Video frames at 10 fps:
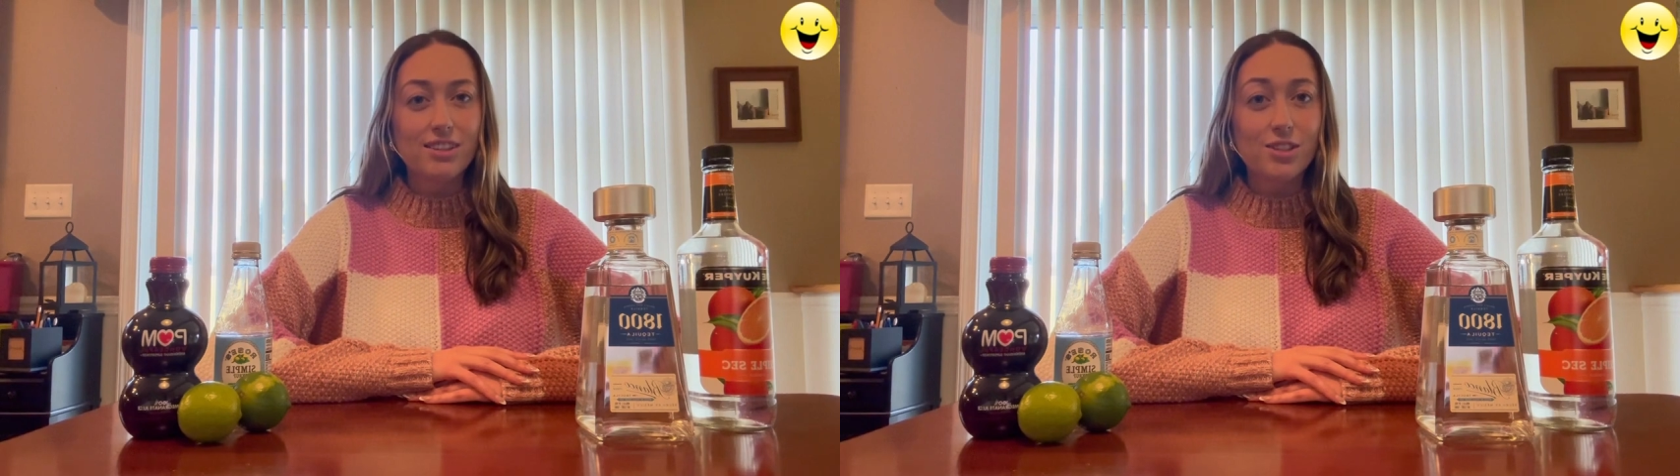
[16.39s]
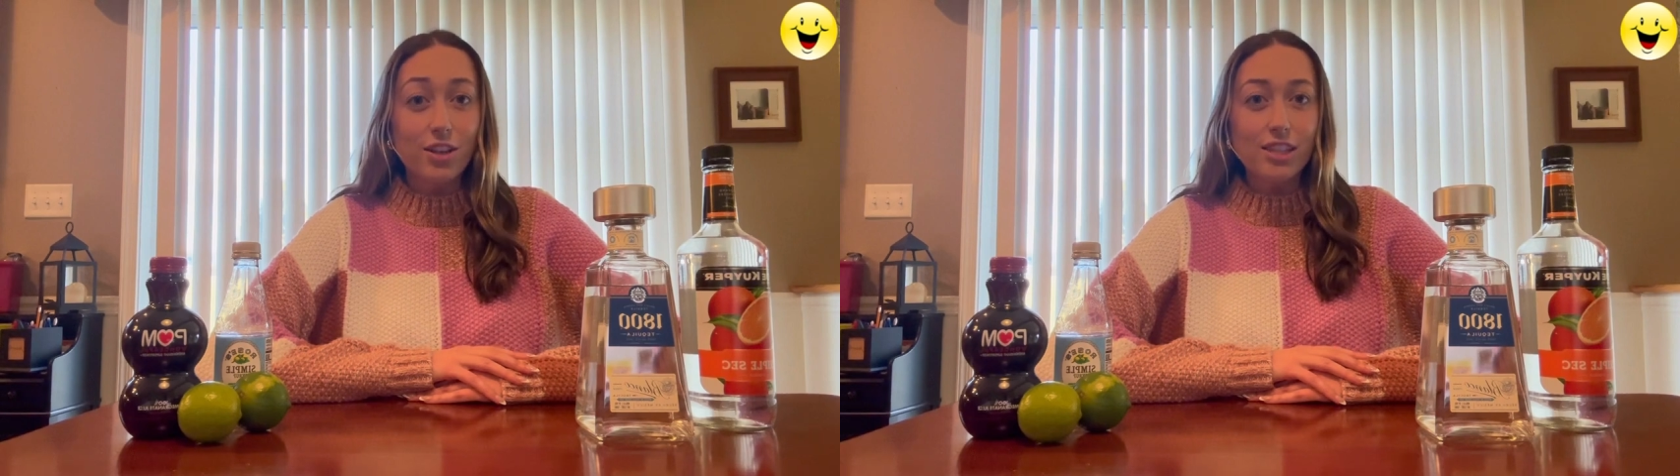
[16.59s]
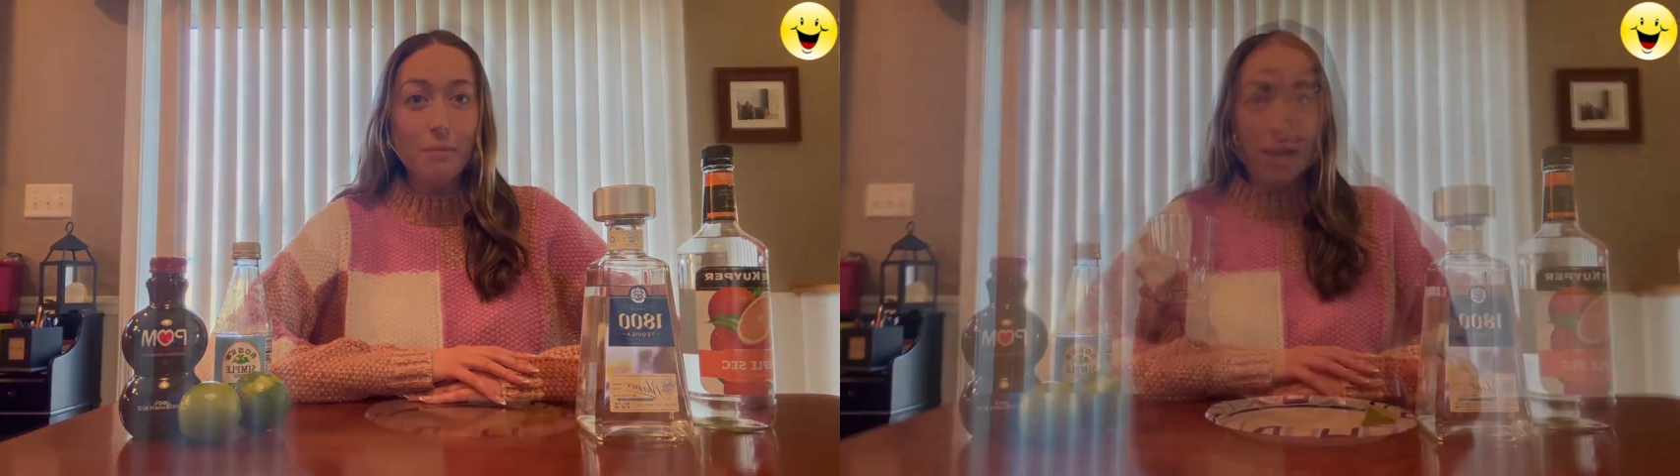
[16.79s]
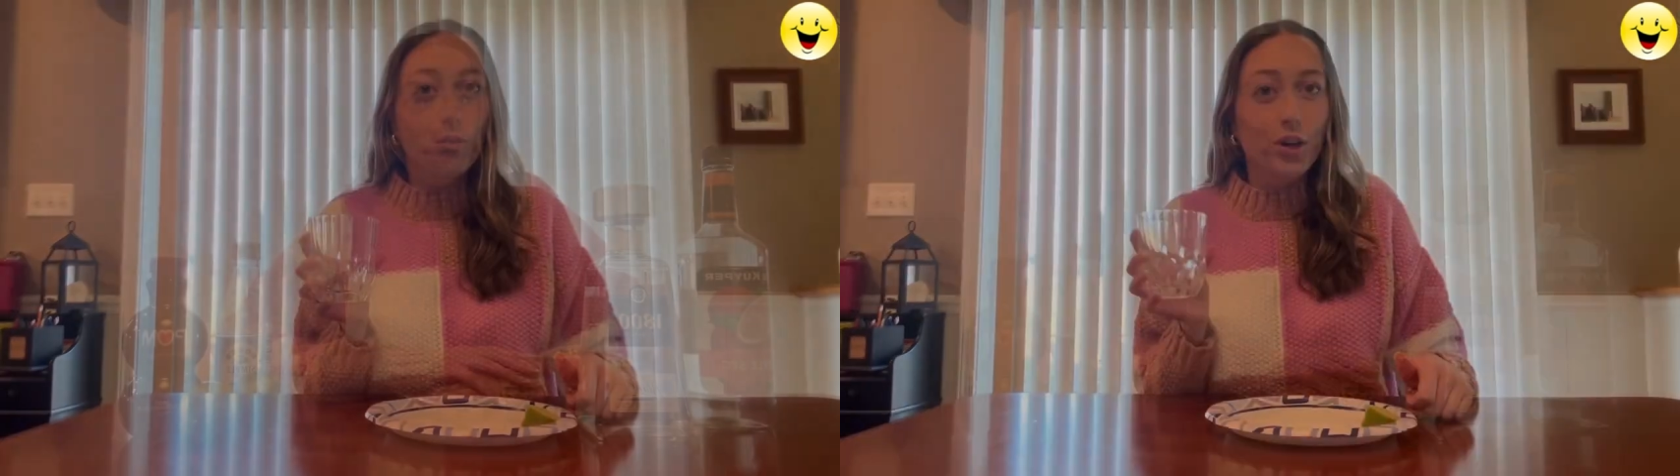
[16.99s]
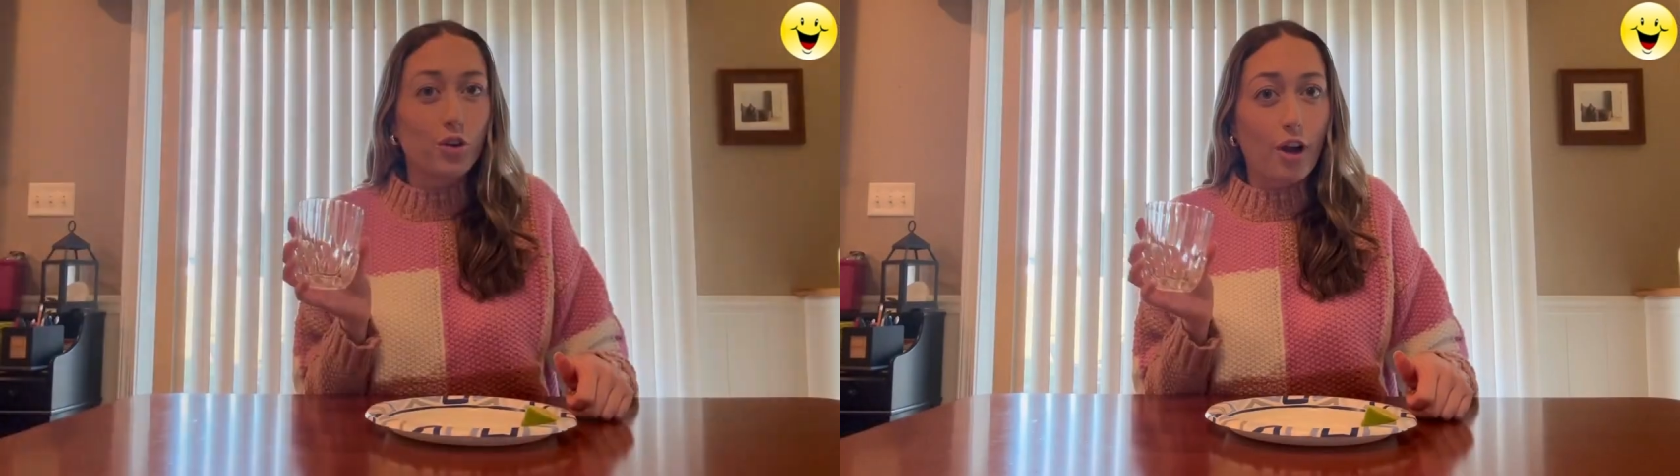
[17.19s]
So let's make
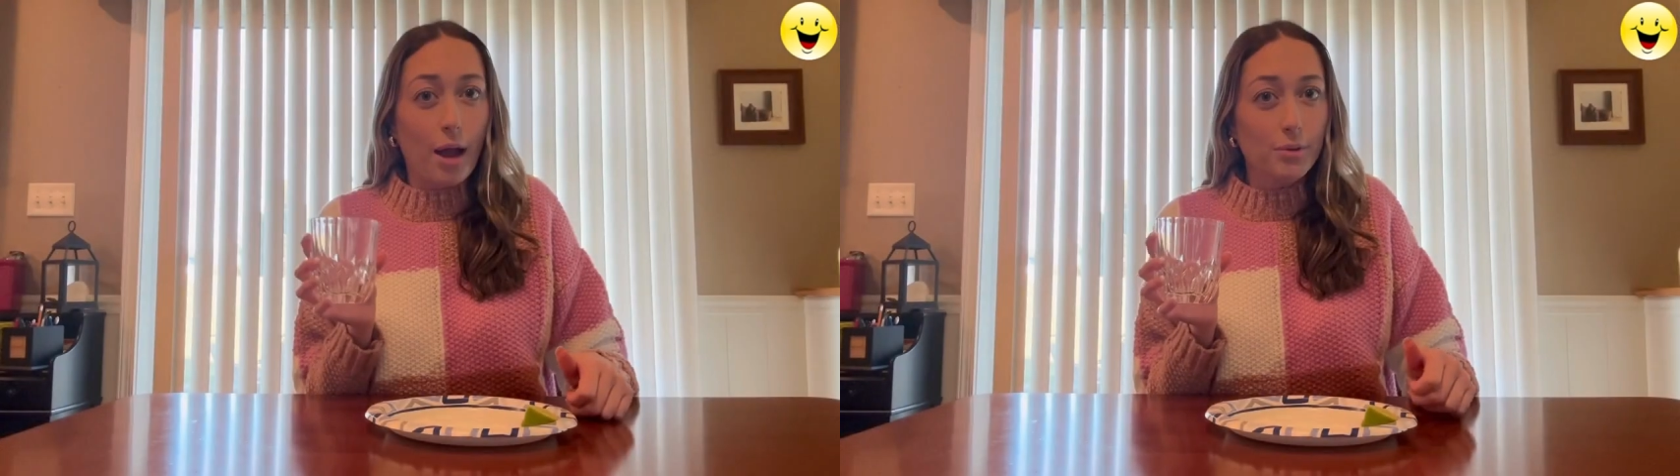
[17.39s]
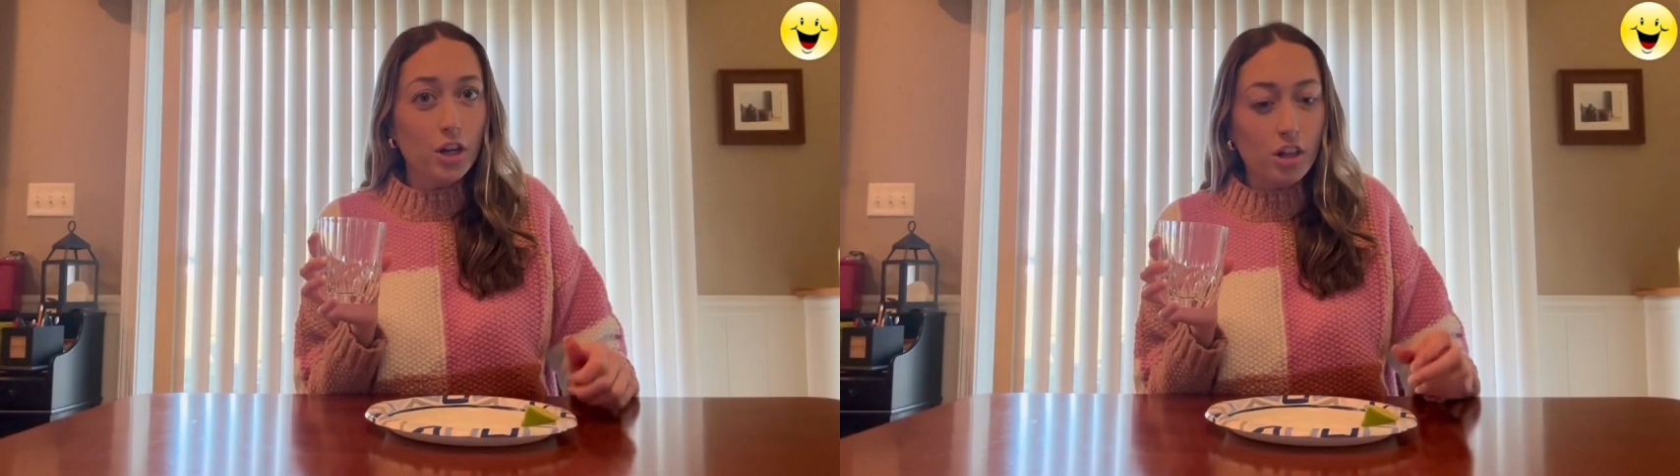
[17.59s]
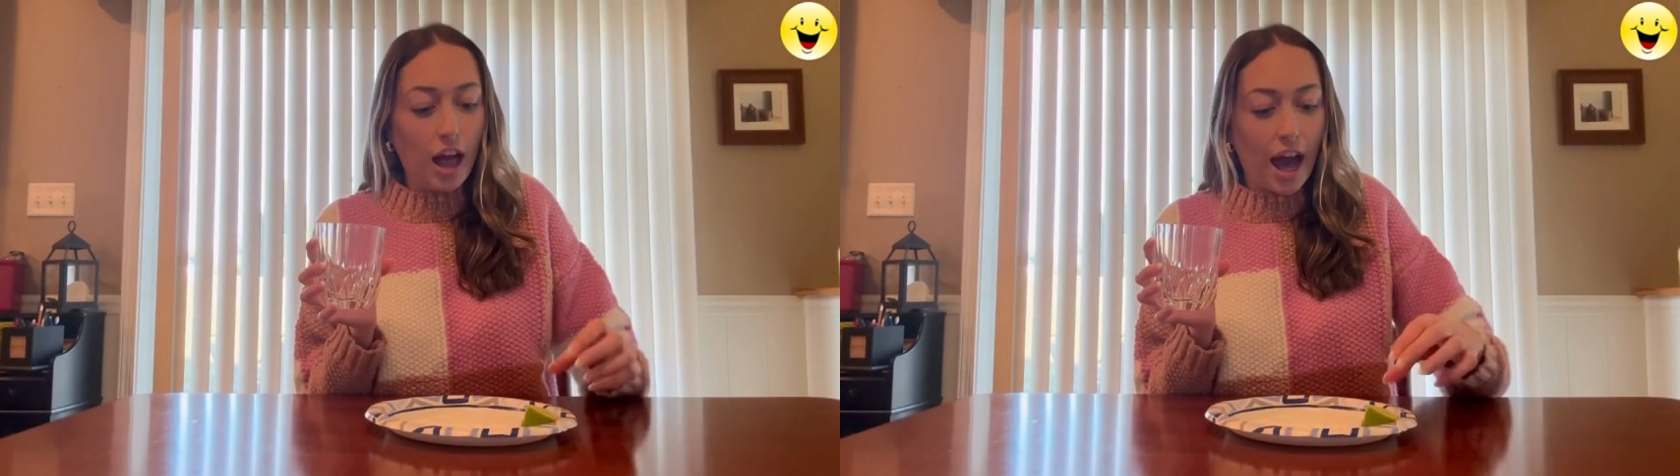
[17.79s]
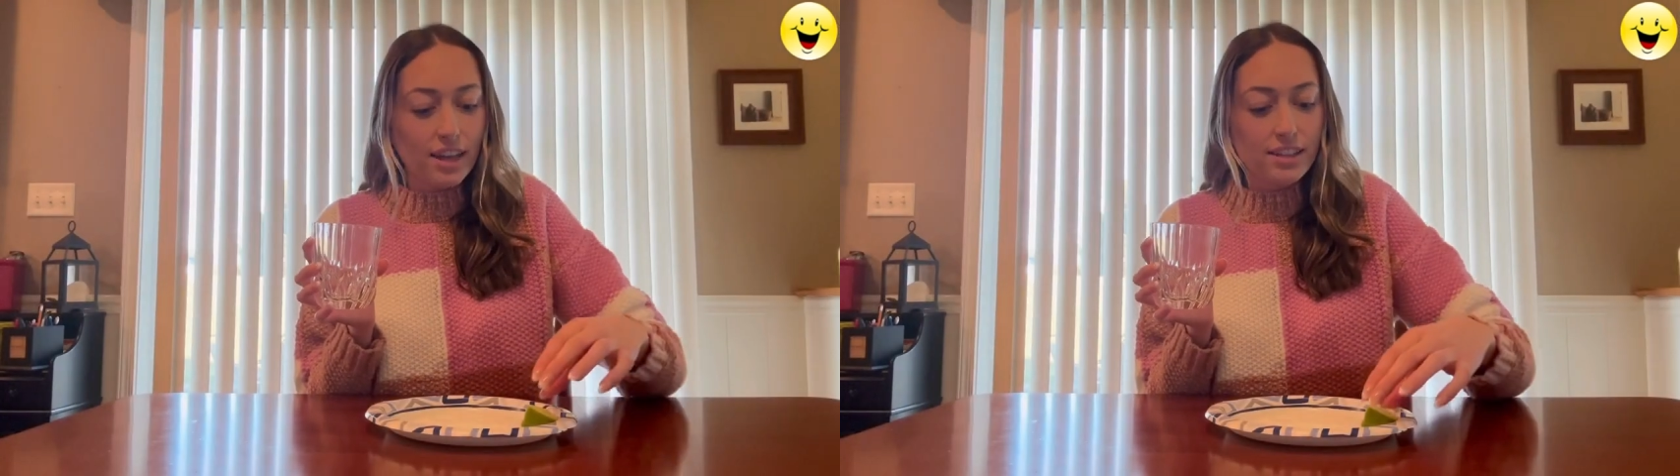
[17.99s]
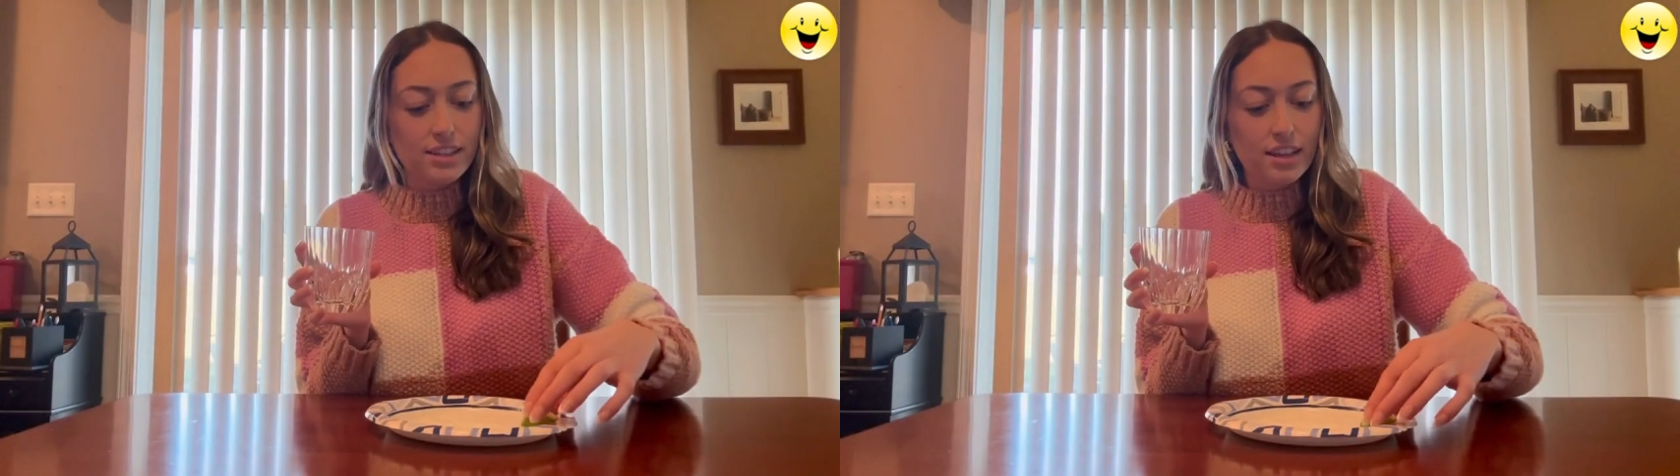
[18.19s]
one. Grab your
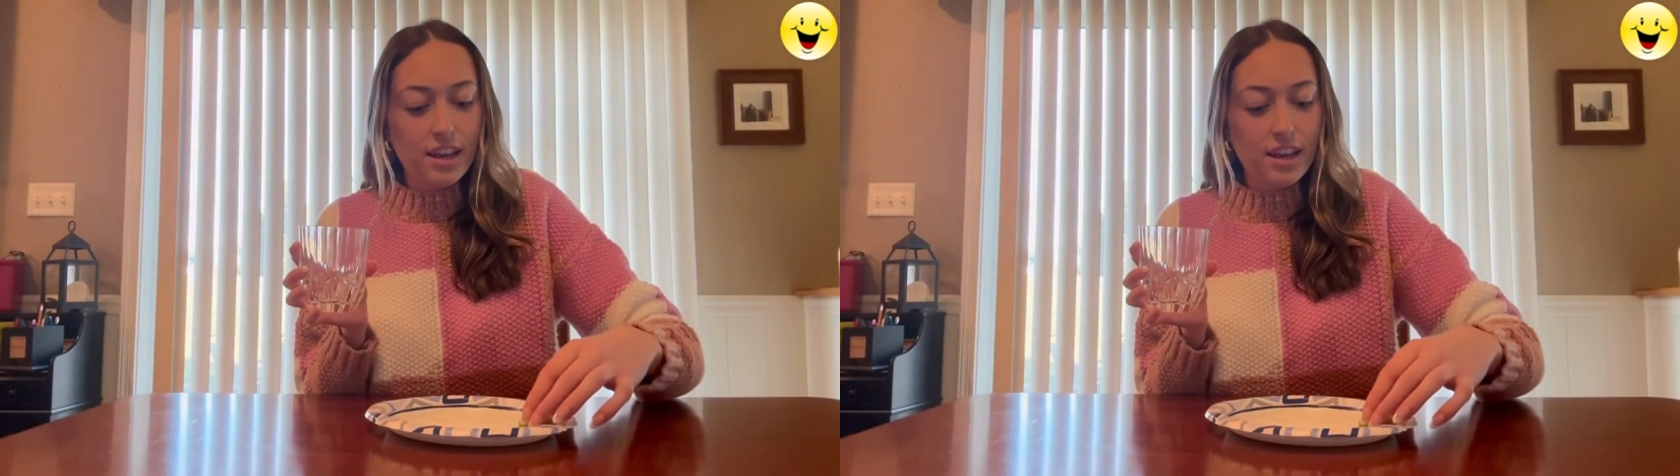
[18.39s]
glass